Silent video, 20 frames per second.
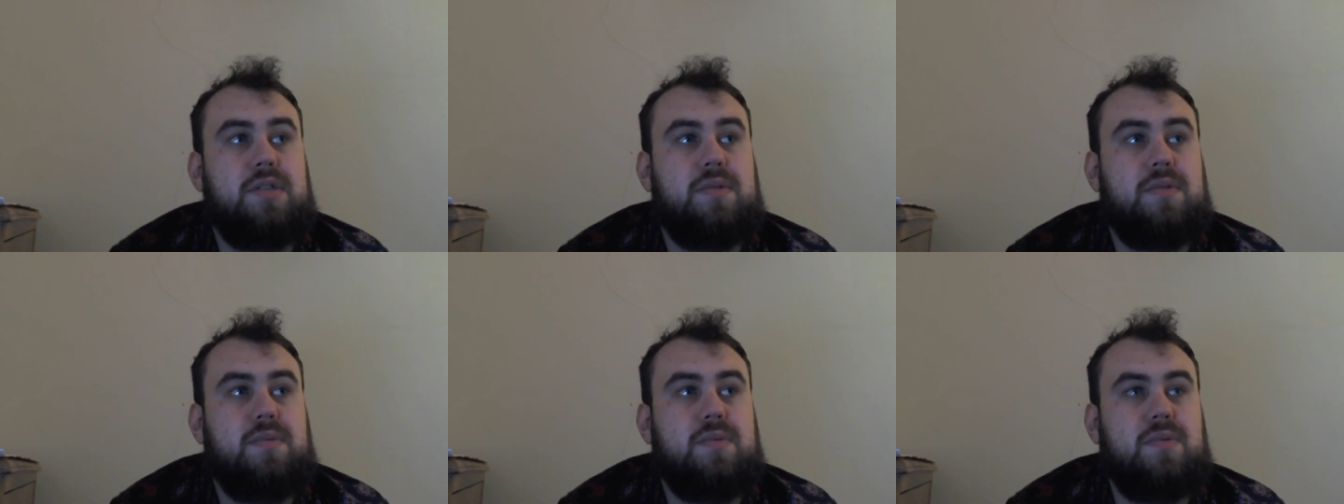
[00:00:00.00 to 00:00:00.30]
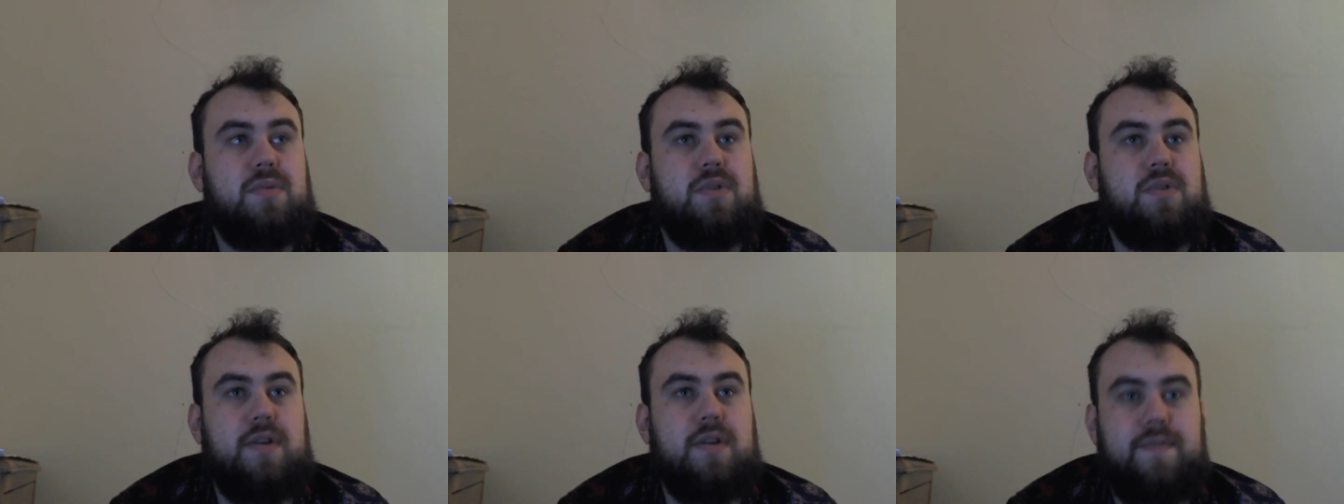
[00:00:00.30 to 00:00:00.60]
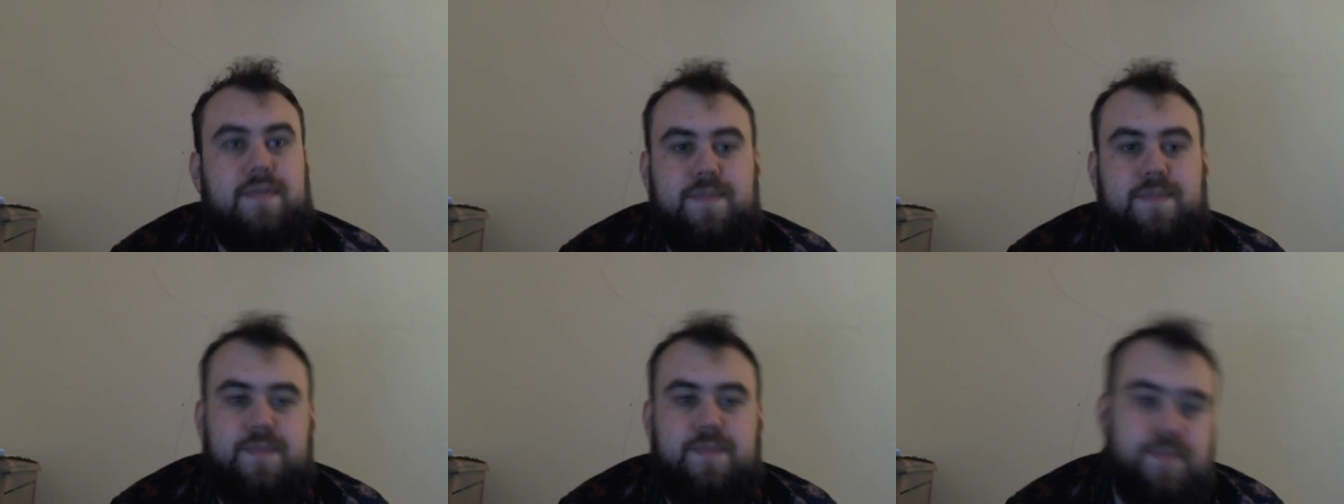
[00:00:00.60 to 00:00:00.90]
sort of
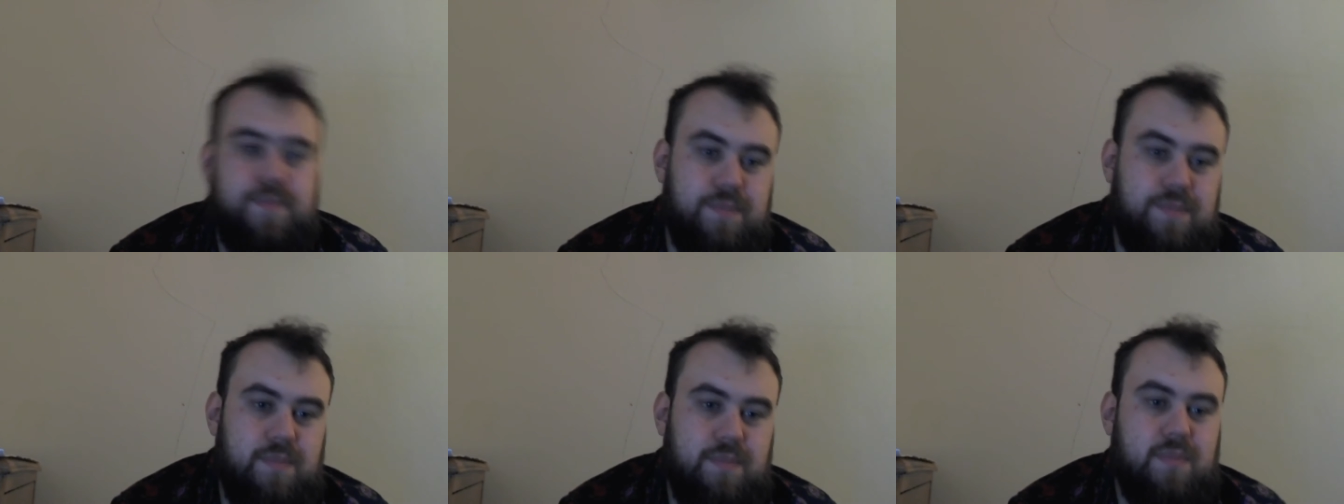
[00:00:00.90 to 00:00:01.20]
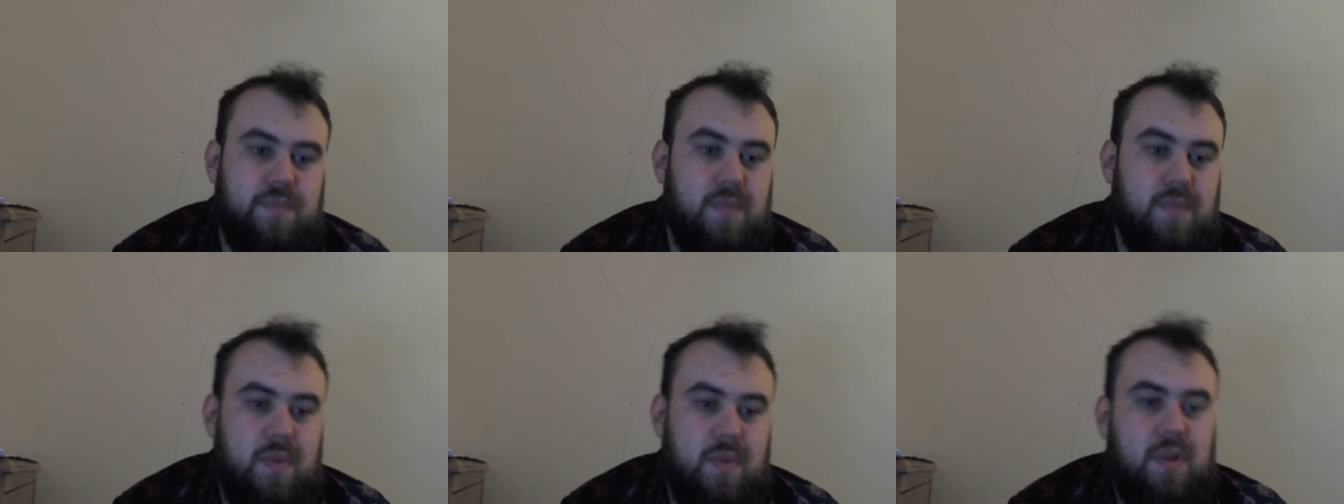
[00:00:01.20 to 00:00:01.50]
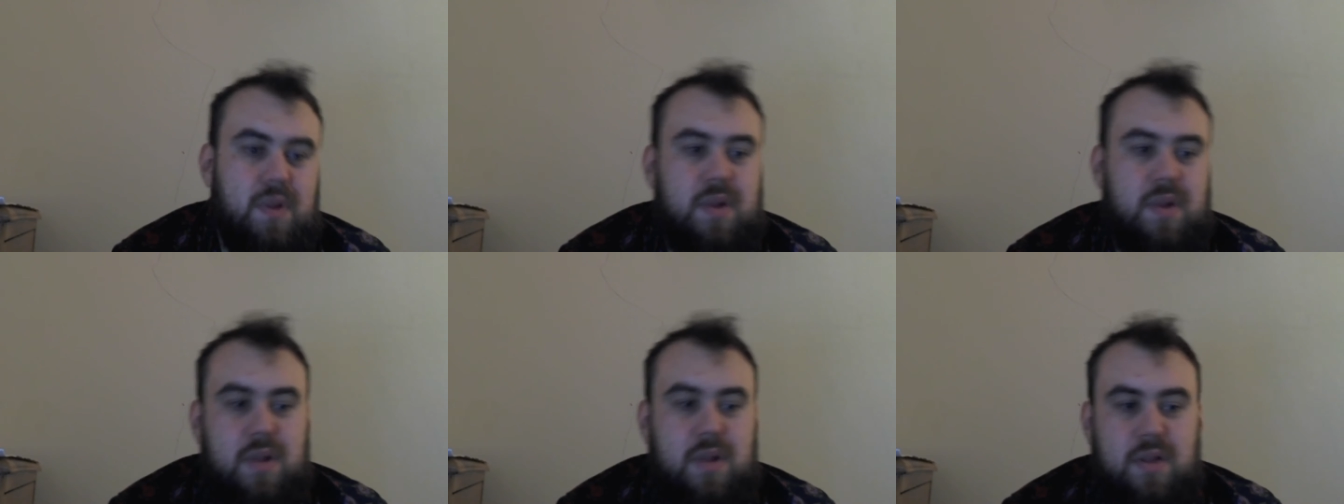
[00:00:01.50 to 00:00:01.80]

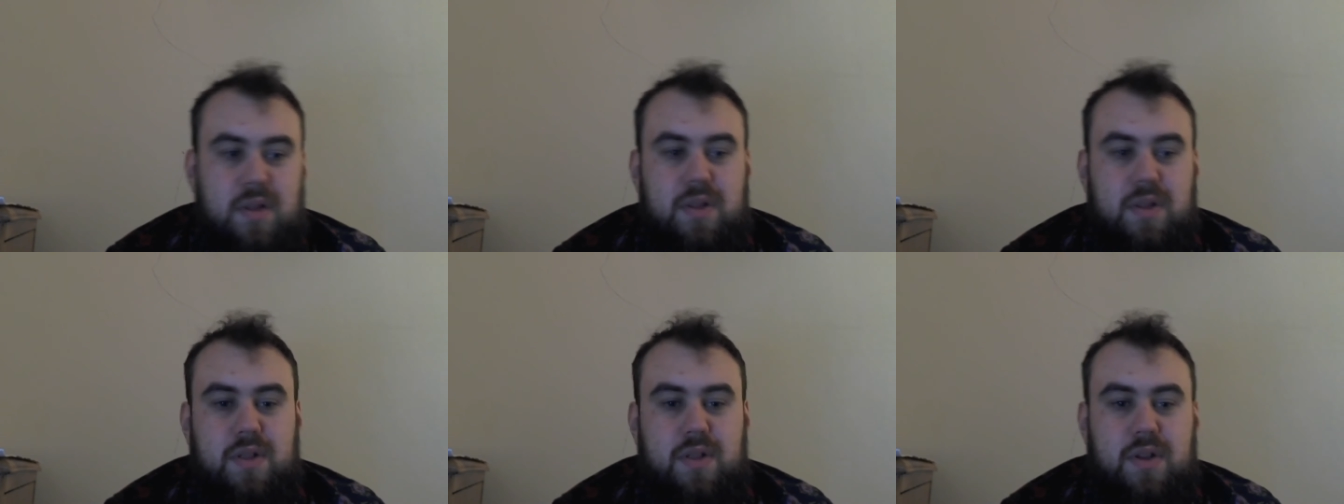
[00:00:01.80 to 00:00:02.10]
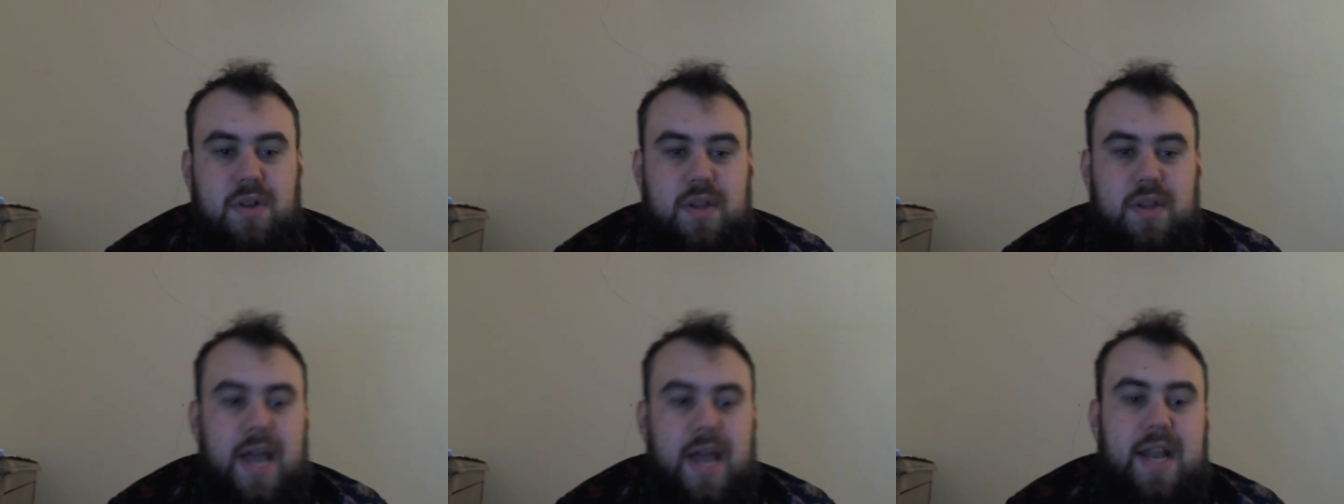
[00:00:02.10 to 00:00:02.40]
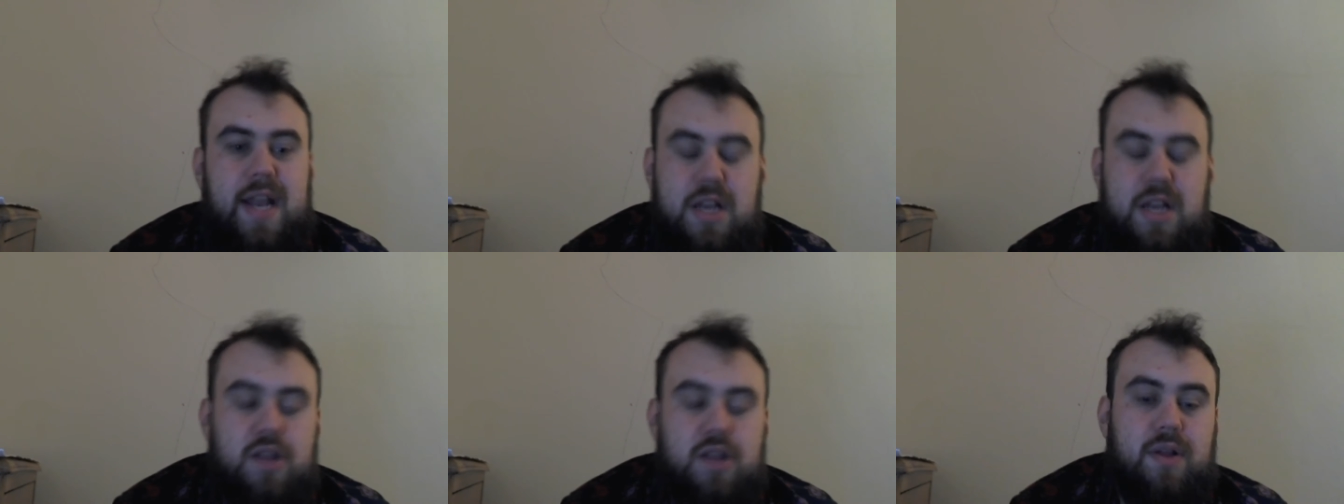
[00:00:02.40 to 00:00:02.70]
they
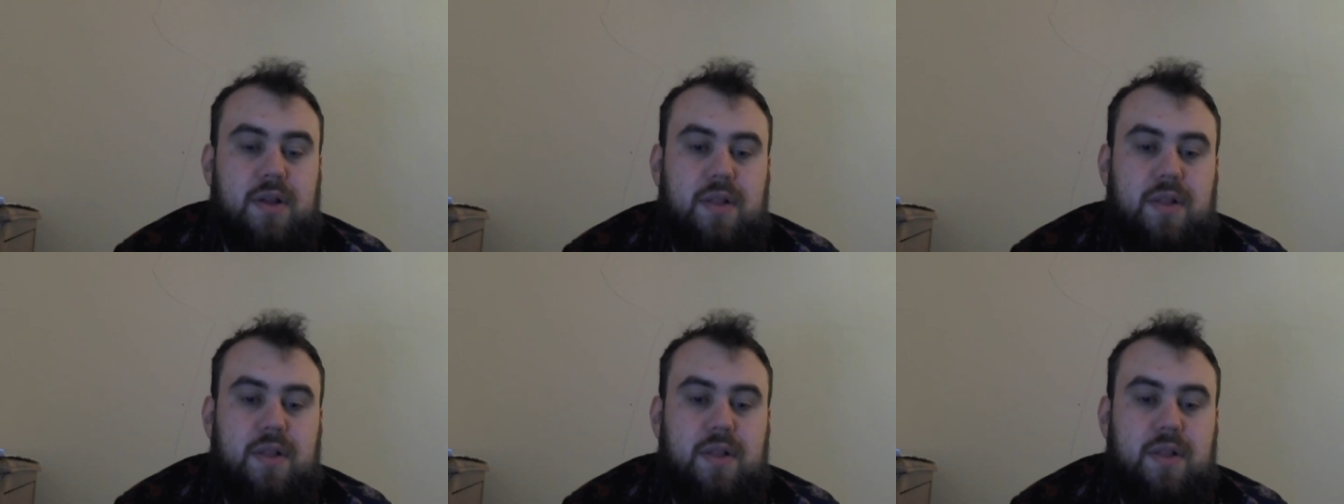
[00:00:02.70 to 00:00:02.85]
knew